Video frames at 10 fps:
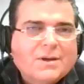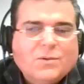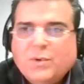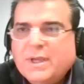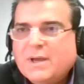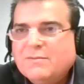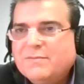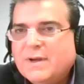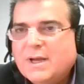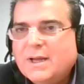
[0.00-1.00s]
We
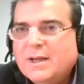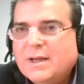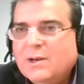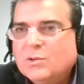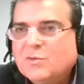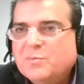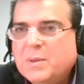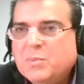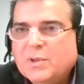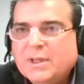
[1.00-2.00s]
have a lot of
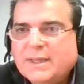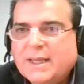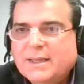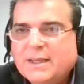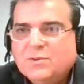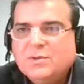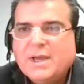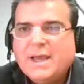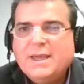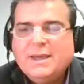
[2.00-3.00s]
people attending
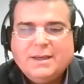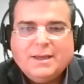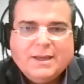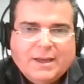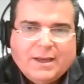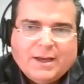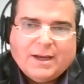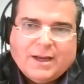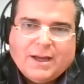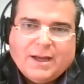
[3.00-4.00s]
today,
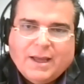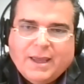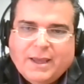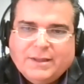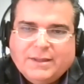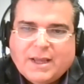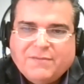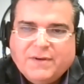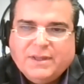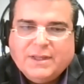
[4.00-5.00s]
and
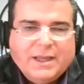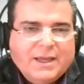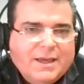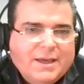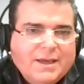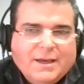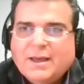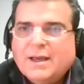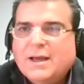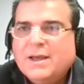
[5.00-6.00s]
definitely
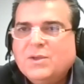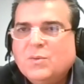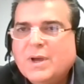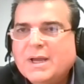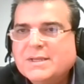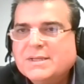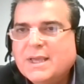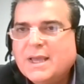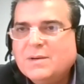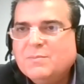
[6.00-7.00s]
you guys
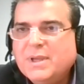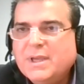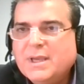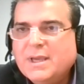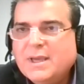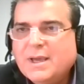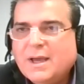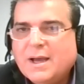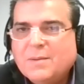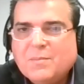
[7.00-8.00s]
can be
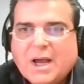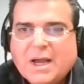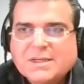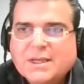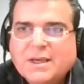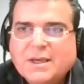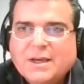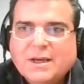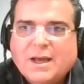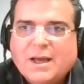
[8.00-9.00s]
asking
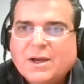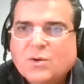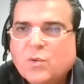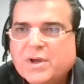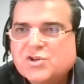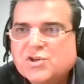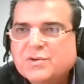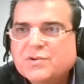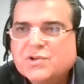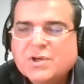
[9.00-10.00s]

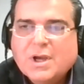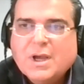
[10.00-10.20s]
questions.